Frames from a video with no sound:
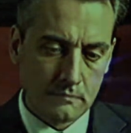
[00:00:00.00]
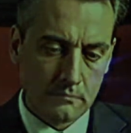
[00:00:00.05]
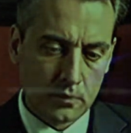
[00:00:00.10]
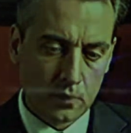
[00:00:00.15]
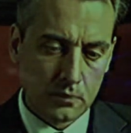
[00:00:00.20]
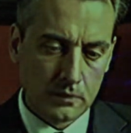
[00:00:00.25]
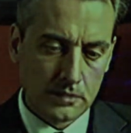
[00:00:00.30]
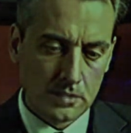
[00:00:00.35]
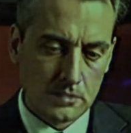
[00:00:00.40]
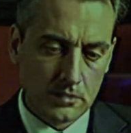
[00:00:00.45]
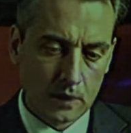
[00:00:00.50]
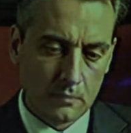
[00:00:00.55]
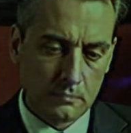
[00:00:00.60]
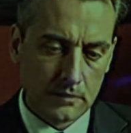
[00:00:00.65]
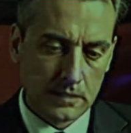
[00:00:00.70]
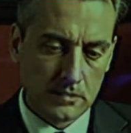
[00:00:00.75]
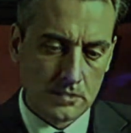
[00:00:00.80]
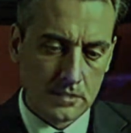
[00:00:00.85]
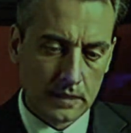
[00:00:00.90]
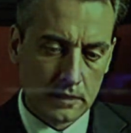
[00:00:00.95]
for it is
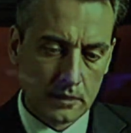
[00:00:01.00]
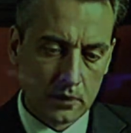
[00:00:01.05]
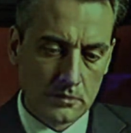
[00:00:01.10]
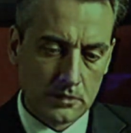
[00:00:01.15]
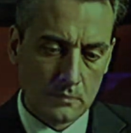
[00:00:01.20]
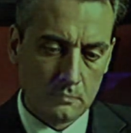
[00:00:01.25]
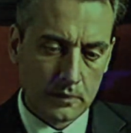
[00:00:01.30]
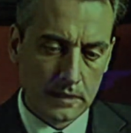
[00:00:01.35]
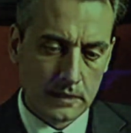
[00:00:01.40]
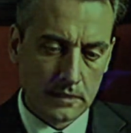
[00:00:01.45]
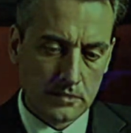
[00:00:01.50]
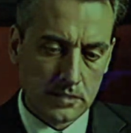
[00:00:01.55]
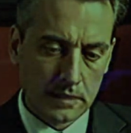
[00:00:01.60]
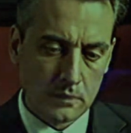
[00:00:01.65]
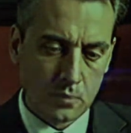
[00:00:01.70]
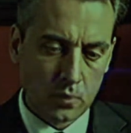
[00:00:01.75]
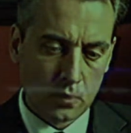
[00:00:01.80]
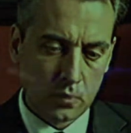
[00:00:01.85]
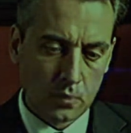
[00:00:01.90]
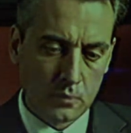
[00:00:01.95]
obviously not a
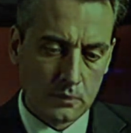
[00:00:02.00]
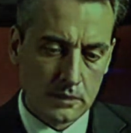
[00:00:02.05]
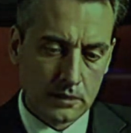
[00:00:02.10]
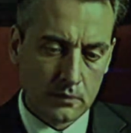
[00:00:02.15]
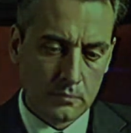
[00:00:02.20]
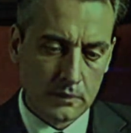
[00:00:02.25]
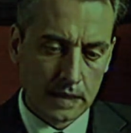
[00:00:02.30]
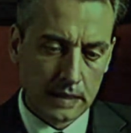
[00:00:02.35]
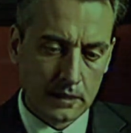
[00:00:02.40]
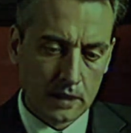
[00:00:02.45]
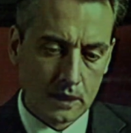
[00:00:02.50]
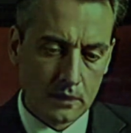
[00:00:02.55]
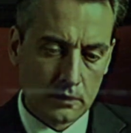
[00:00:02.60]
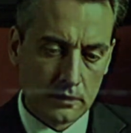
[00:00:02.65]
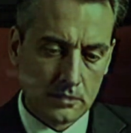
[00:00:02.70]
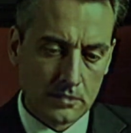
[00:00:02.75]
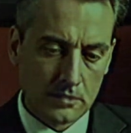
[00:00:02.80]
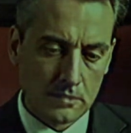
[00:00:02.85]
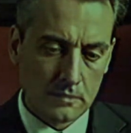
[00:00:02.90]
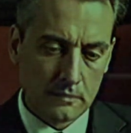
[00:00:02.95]
pleasing or ordinary
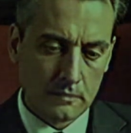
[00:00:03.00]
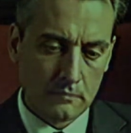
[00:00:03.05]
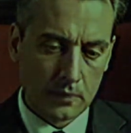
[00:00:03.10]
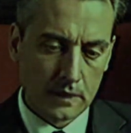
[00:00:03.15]
occurrence,